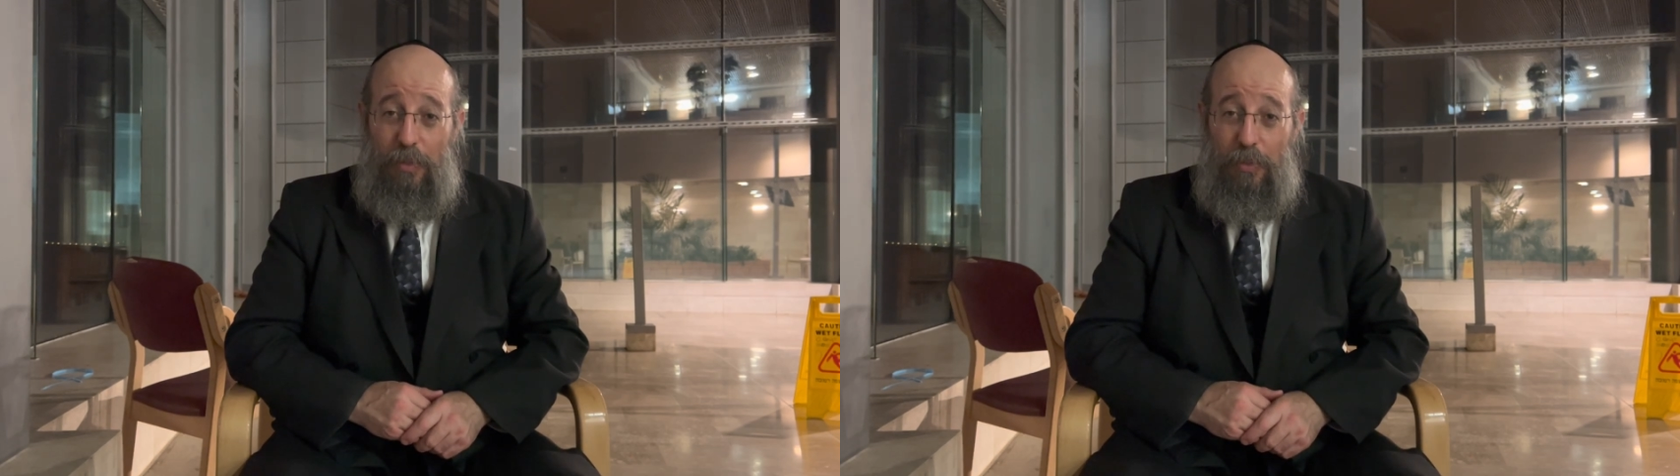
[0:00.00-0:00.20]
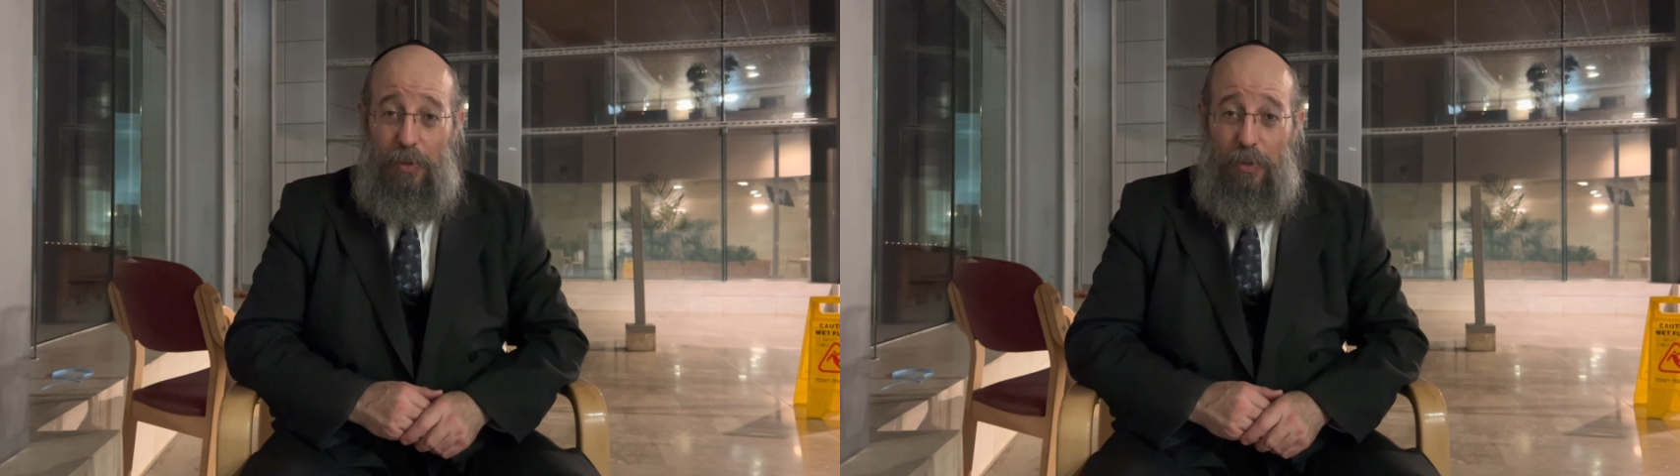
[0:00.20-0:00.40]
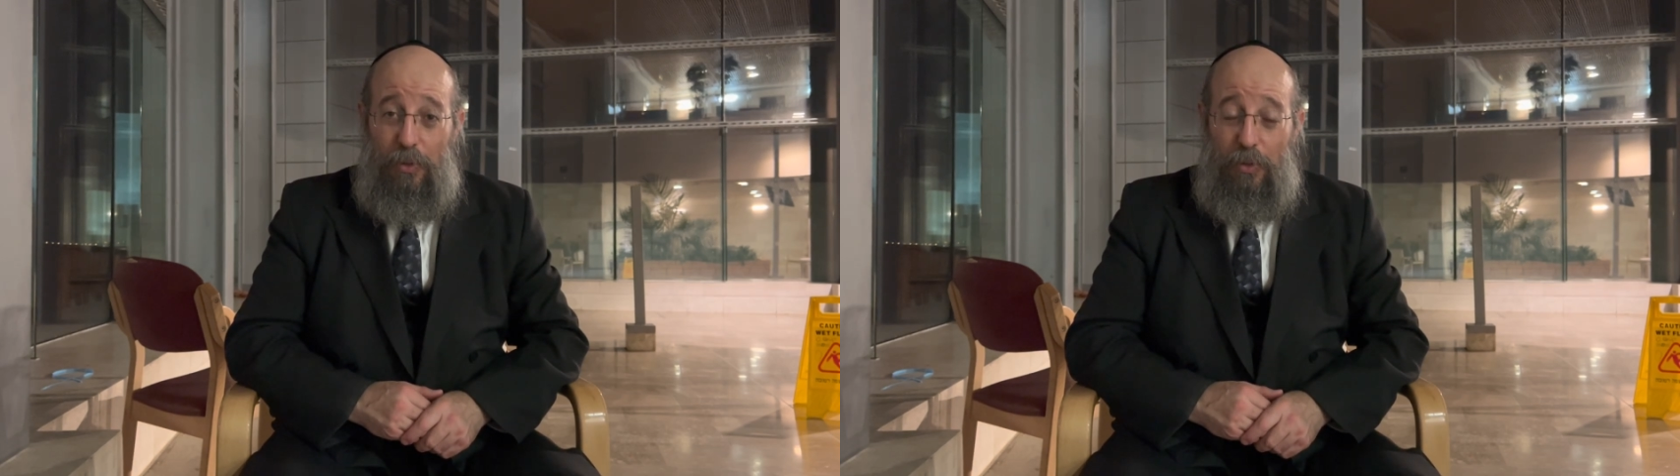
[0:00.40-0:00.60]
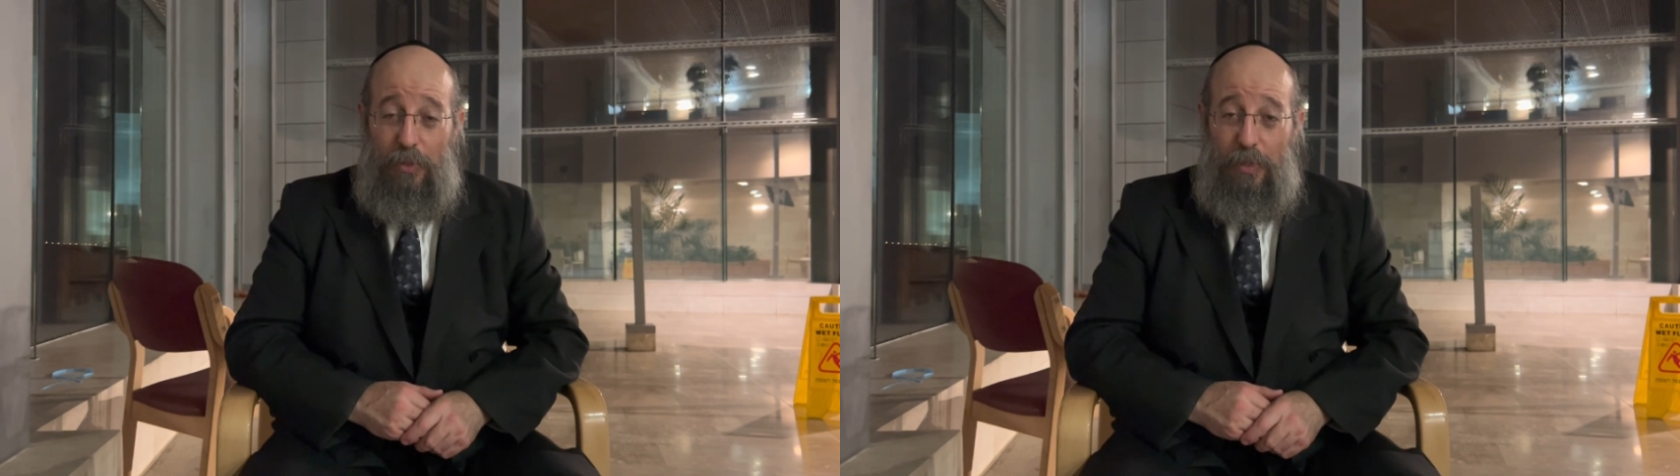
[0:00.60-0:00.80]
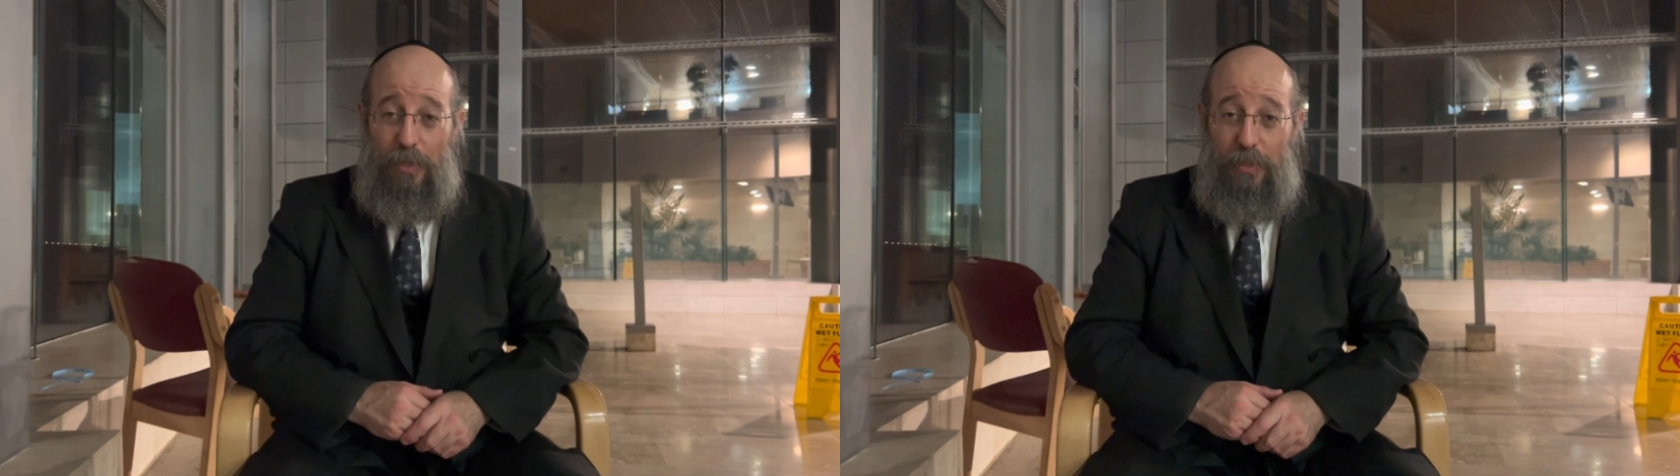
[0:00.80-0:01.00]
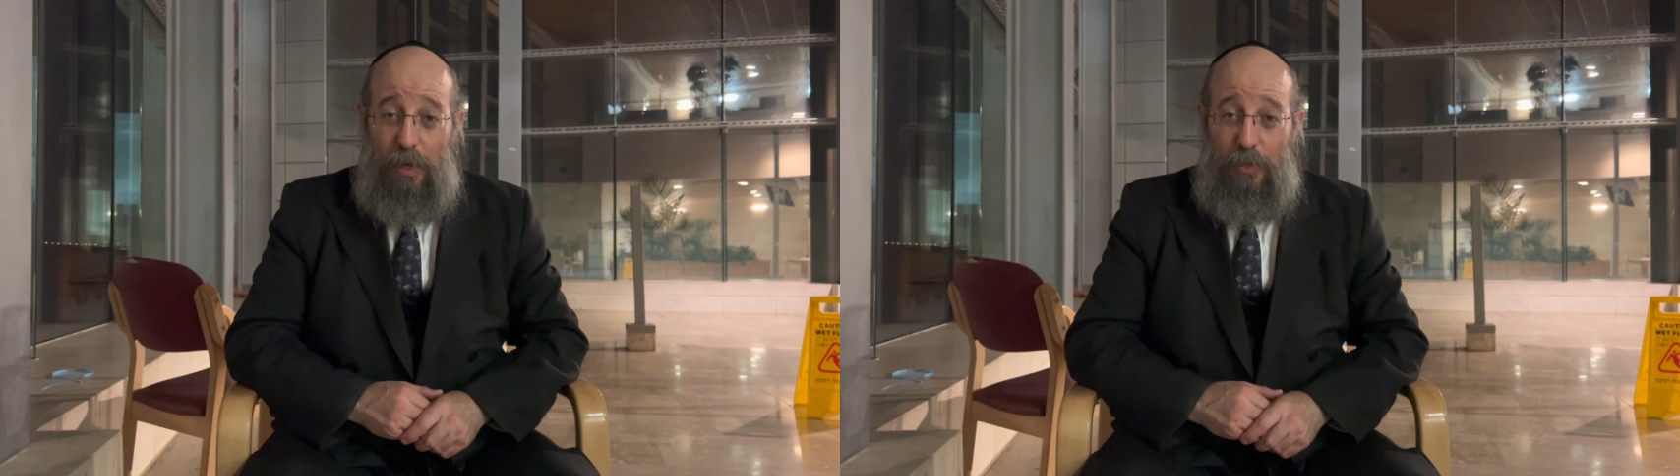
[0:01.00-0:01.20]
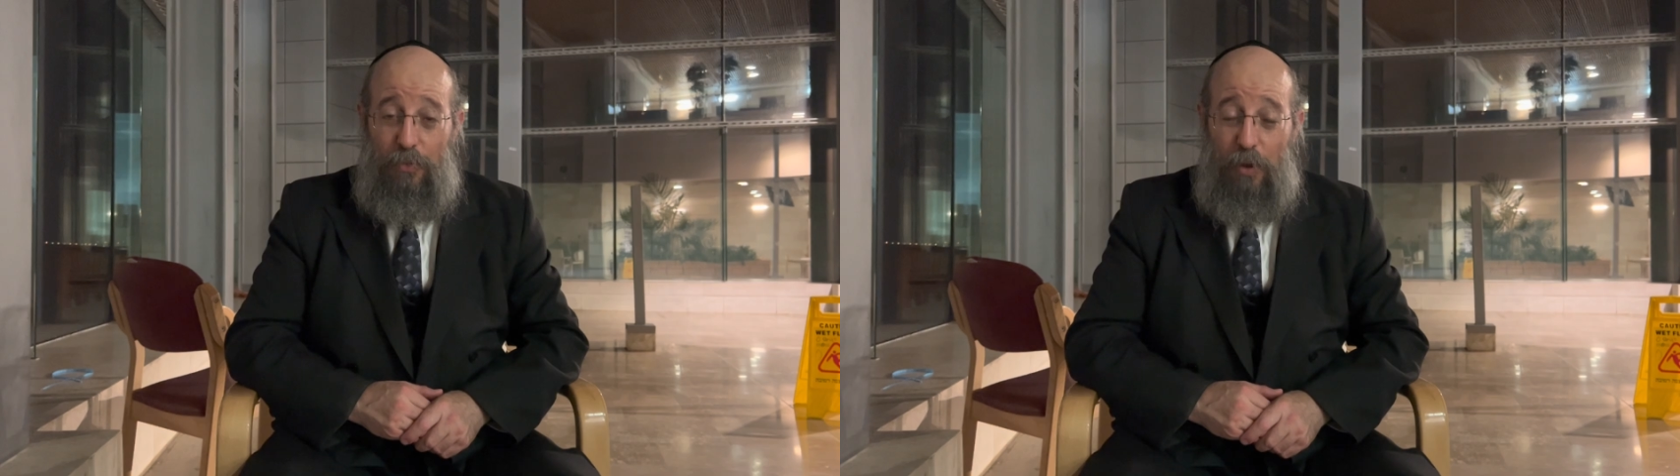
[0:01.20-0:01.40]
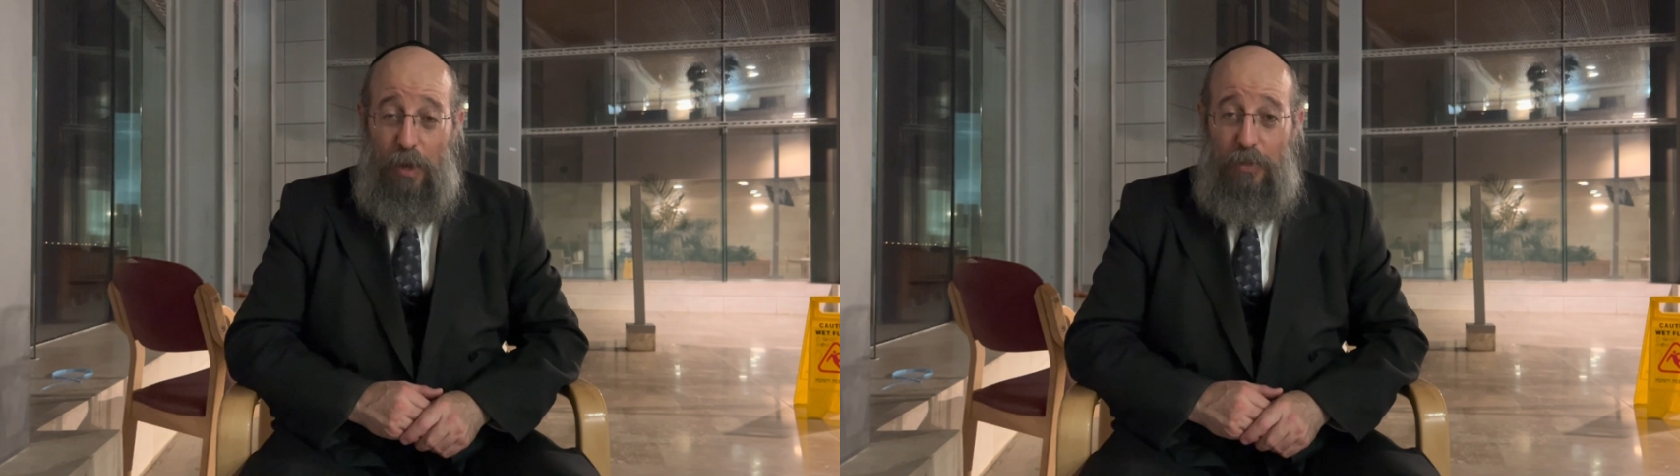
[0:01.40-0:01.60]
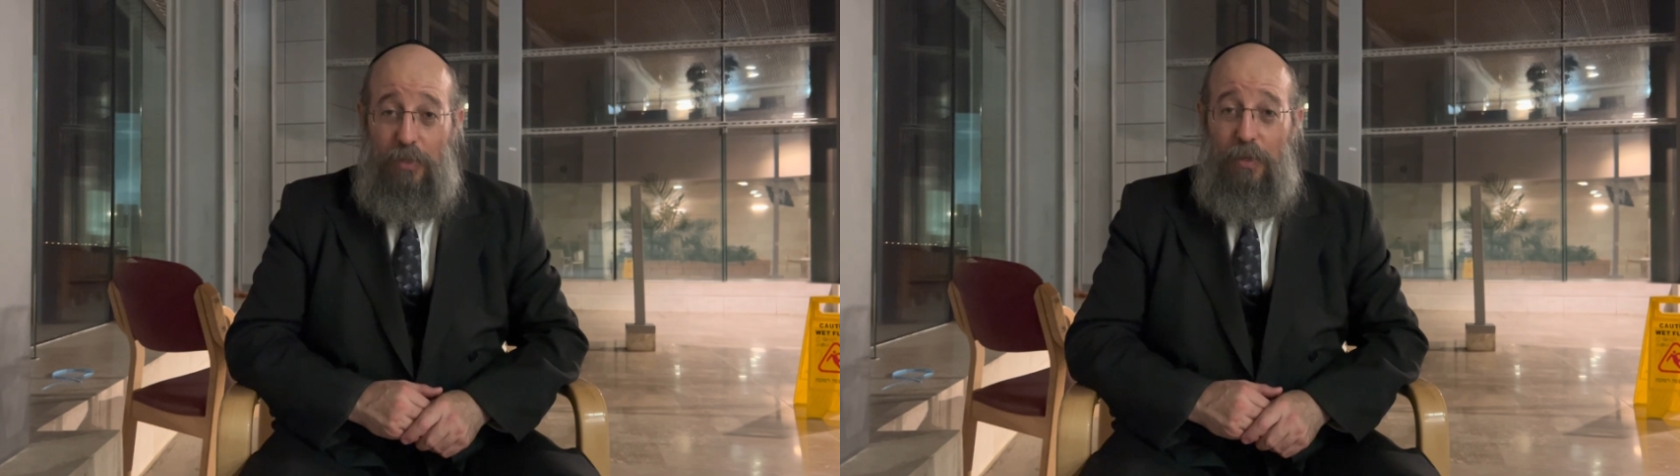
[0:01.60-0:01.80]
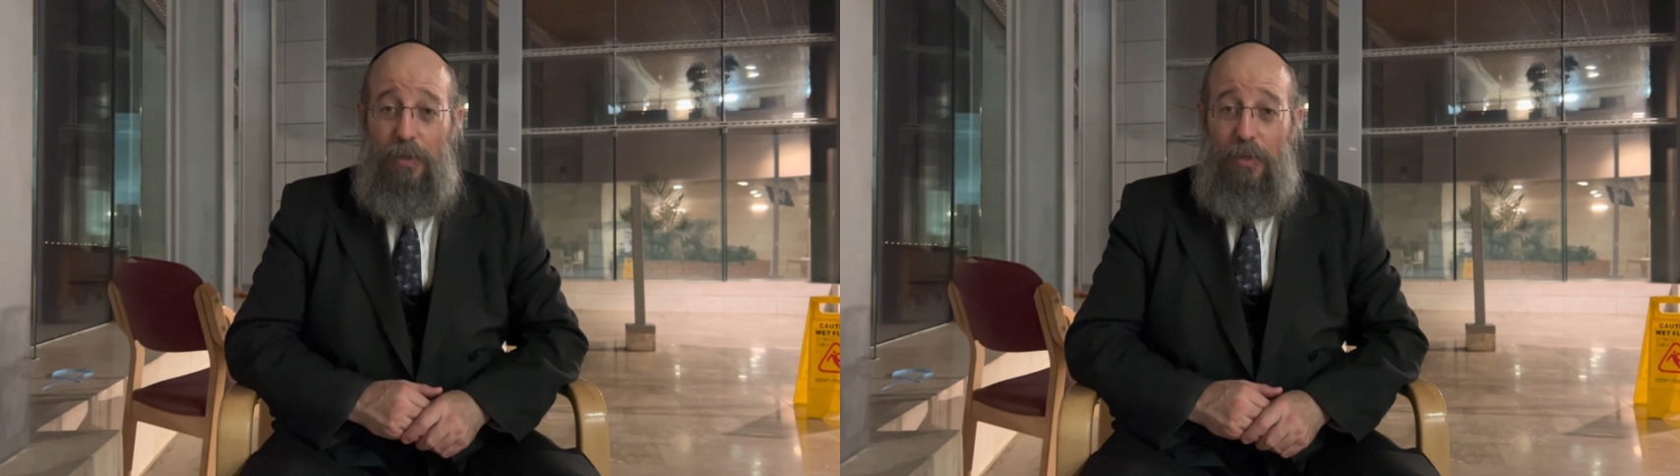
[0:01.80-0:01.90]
the miracles that He does for us